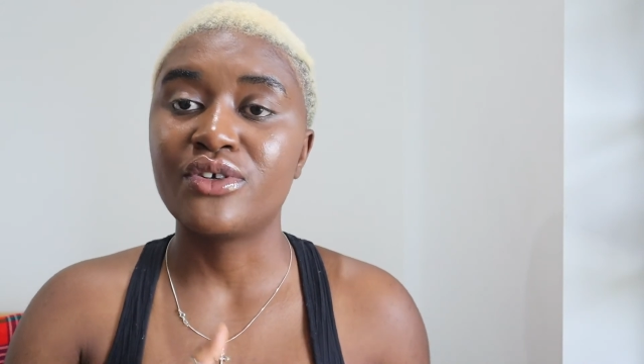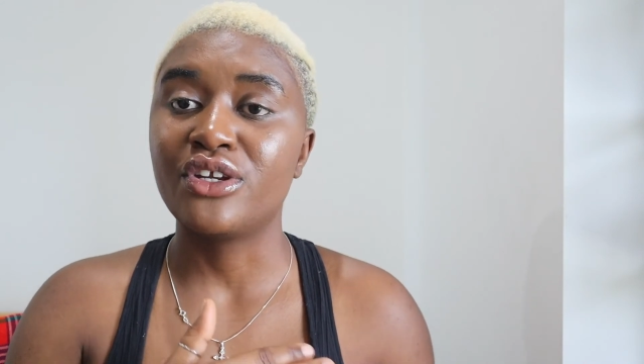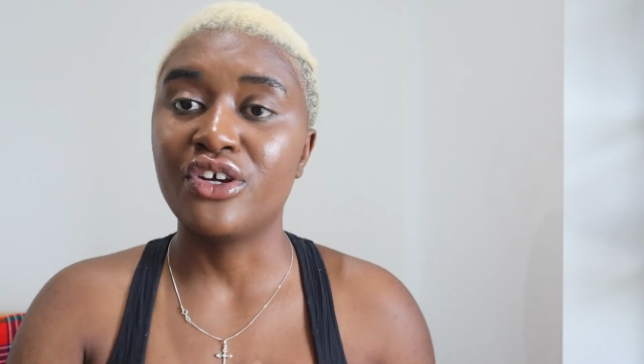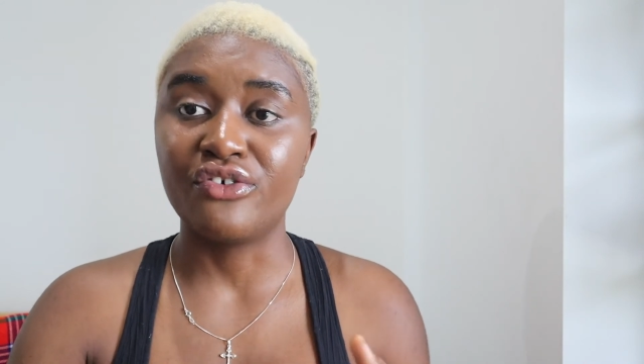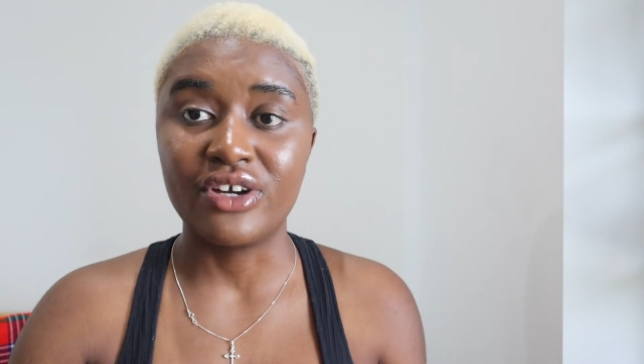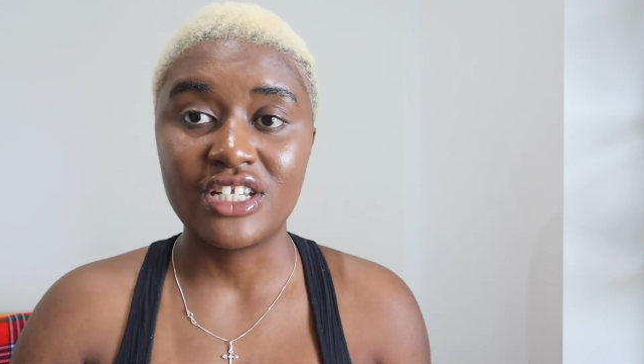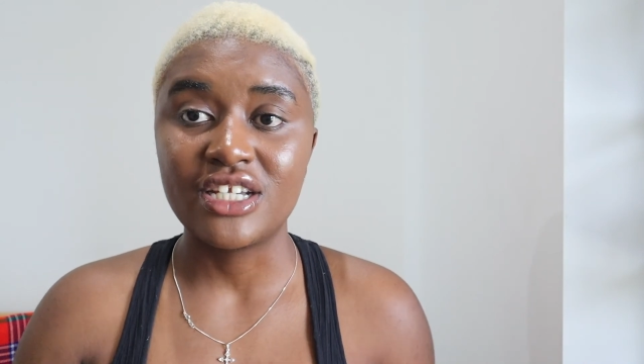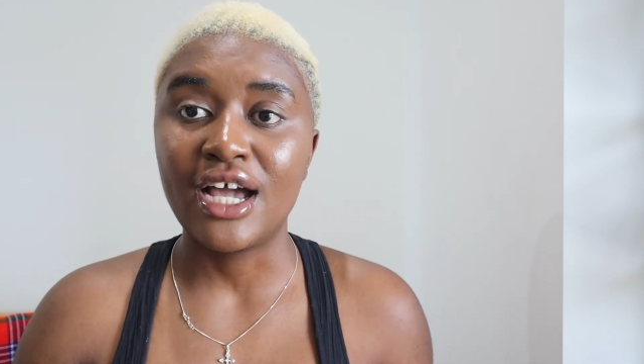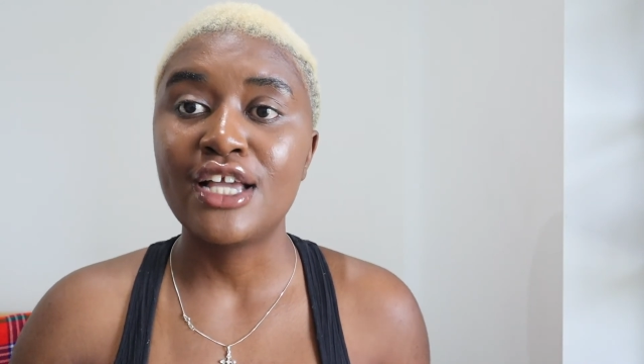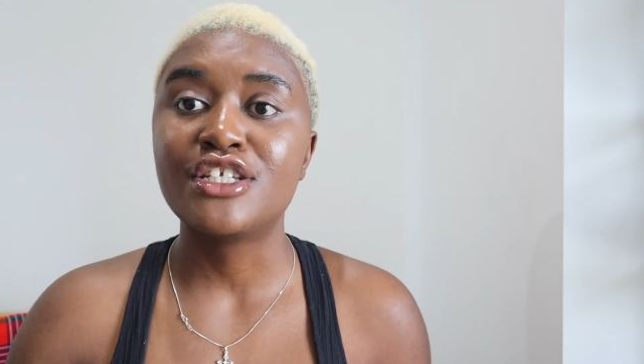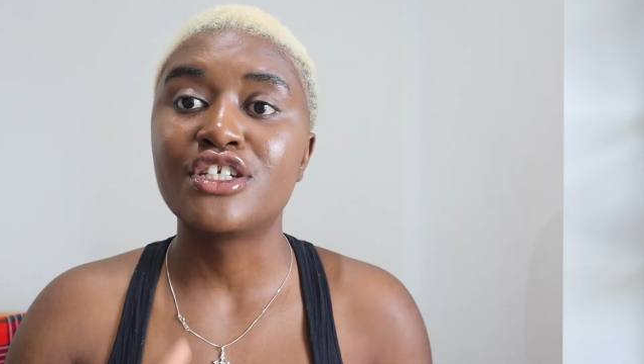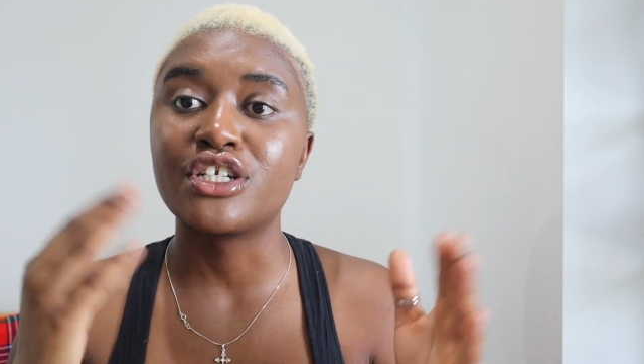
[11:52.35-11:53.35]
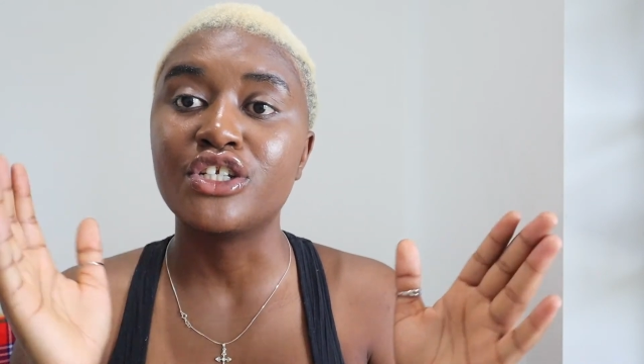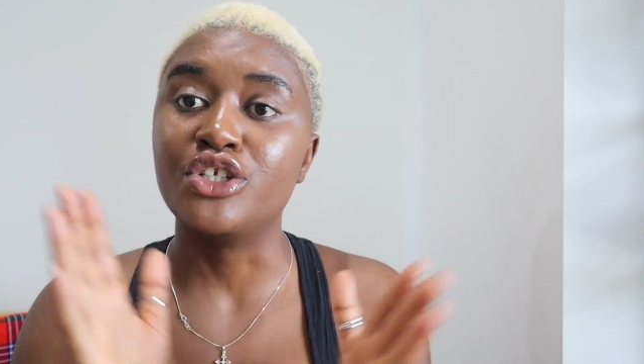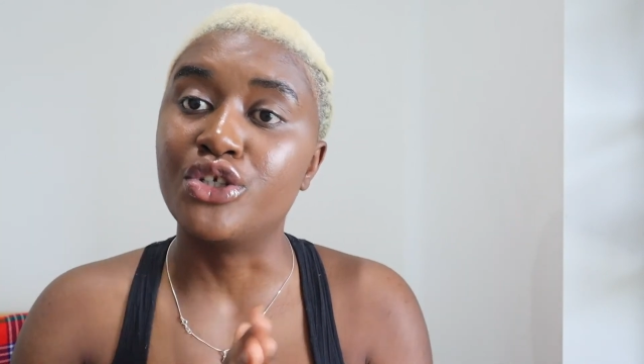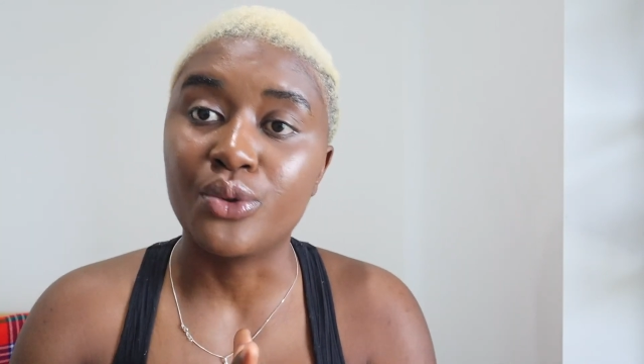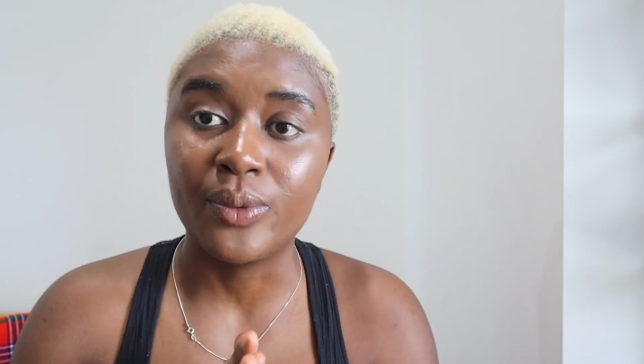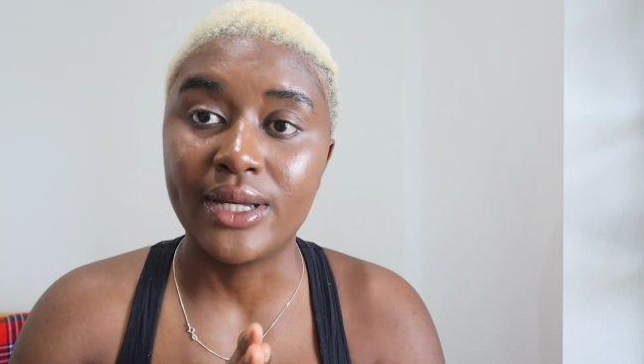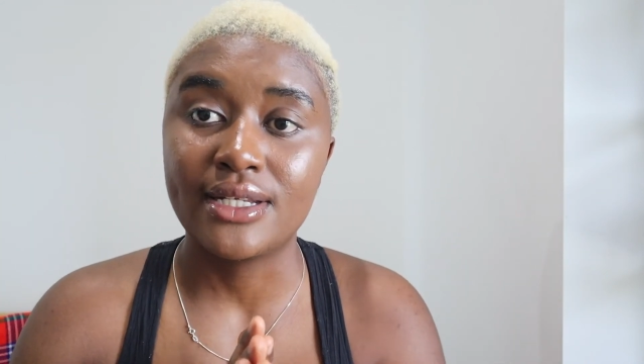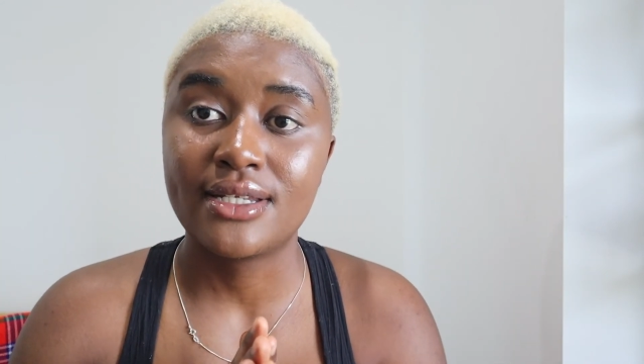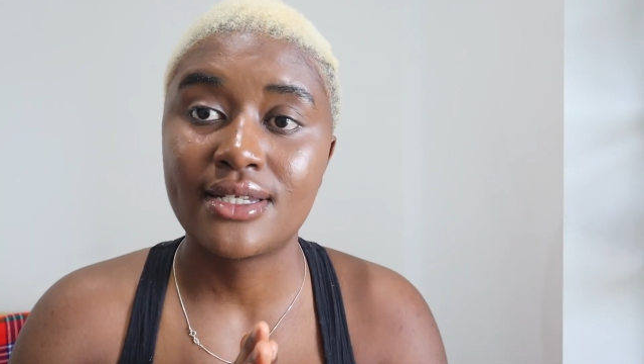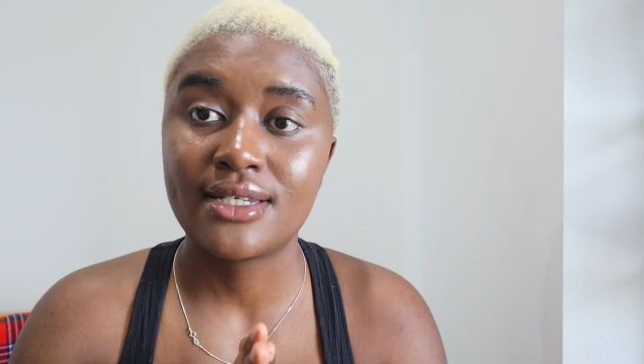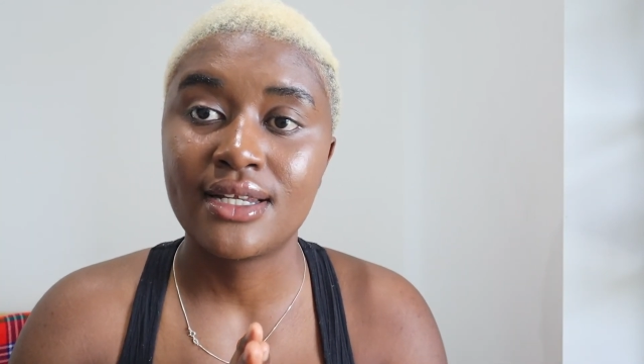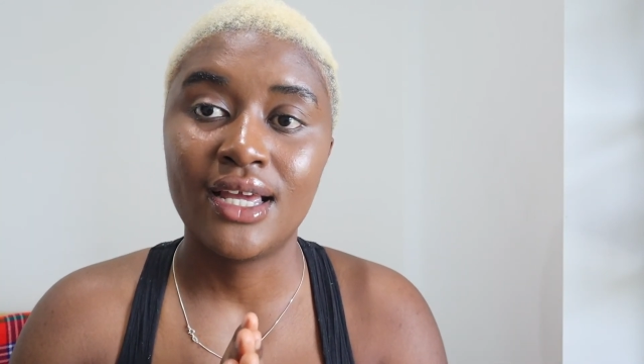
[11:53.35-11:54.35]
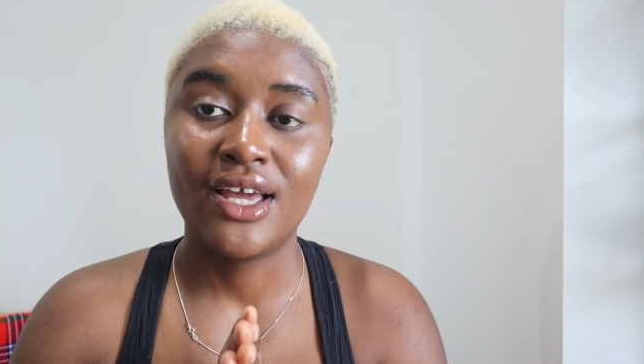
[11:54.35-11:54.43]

when you're recharged, do it.